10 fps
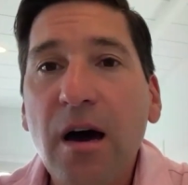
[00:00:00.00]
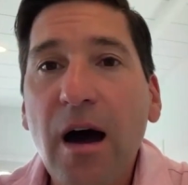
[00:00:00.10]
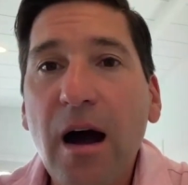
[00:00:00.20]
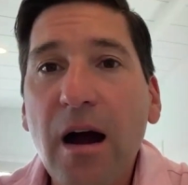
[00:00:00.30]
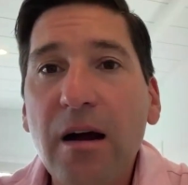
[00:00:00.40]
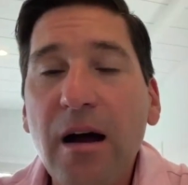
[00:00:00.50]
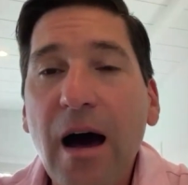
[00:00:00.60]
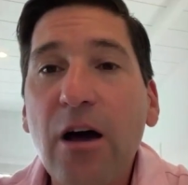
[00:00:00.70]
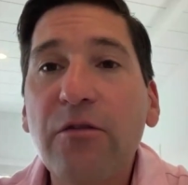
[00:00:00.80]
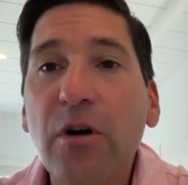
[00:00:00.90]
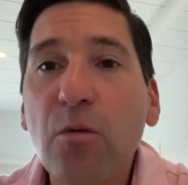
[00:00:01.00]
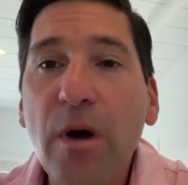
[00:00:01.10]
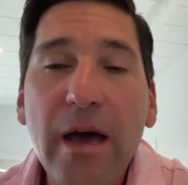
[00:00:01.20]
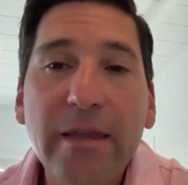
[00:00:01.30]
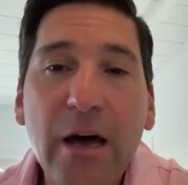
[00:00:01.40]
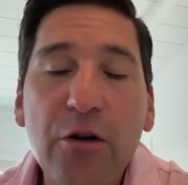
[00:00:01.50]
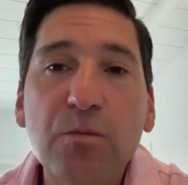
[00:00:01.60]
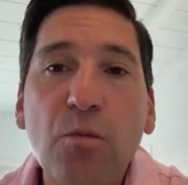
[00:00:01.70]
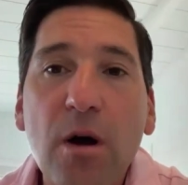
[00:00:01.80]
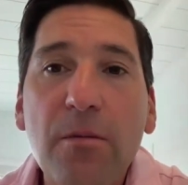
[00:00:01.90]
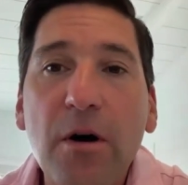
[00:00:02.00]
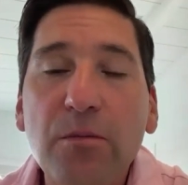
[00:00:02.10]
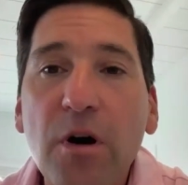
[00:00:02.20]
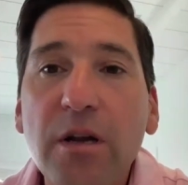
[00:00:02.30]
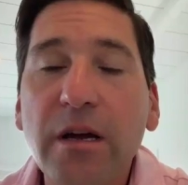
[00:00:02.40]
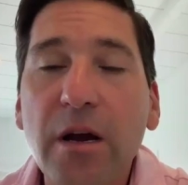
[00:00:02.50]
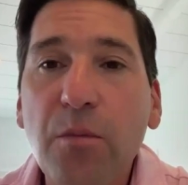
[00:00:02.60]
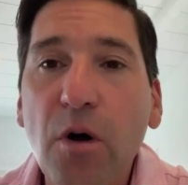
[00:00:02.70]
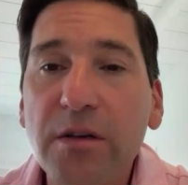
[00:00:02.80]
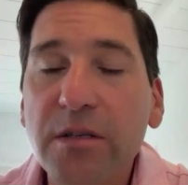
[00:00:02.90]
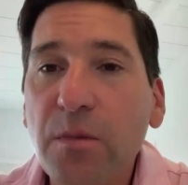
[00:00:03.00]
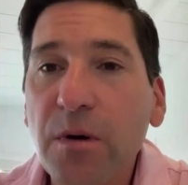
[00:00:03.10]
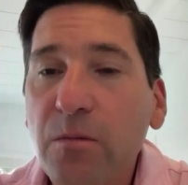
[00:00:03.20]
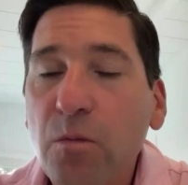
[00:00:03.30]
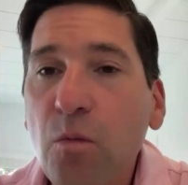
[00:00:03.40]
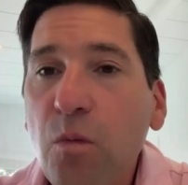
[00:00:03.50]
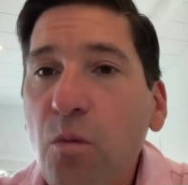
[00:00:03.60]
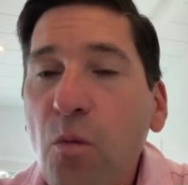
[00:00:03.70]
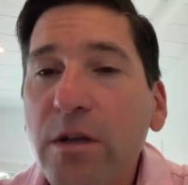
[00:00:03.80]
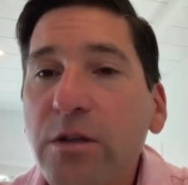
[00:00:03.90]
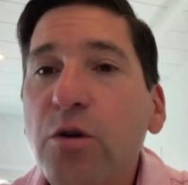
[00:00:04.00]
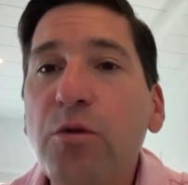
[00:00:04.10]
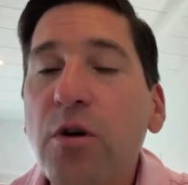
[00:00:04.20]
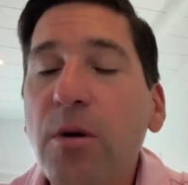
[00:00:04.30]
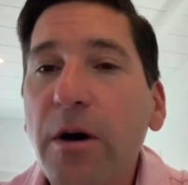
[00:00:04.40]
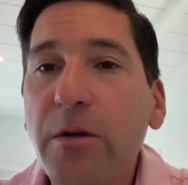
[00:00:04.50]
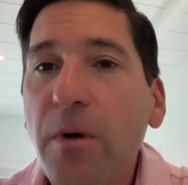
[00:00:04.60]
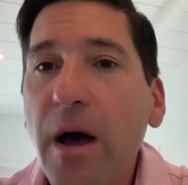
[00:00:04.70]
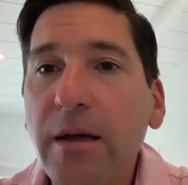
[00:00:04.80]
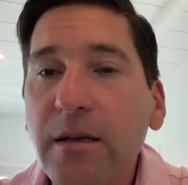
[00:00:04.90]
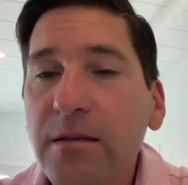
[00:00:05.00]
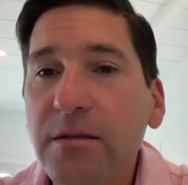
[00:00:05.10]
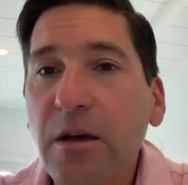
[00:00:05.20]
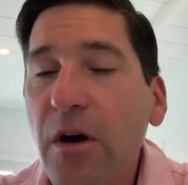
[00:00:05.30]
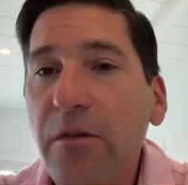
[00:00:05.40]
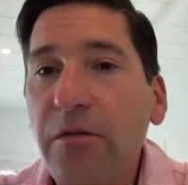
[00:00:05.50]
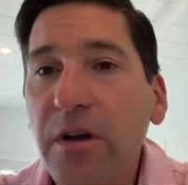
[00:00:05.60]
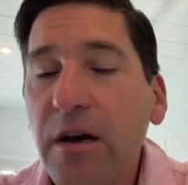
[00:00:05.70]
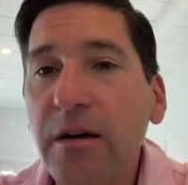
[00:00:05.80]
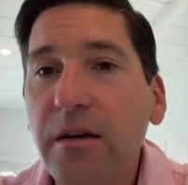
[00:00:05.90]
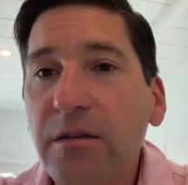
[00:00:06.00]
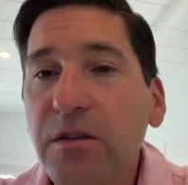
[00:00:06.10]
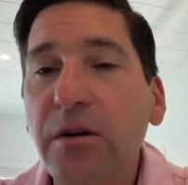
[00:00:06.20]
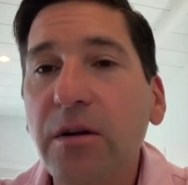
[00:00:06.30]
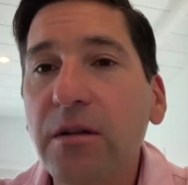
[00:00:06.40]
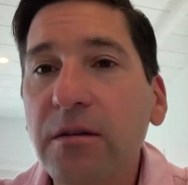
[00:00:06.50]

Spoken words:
are out of our way now. It's more about monetary policy. But what's your view about the rand and South Africa in general?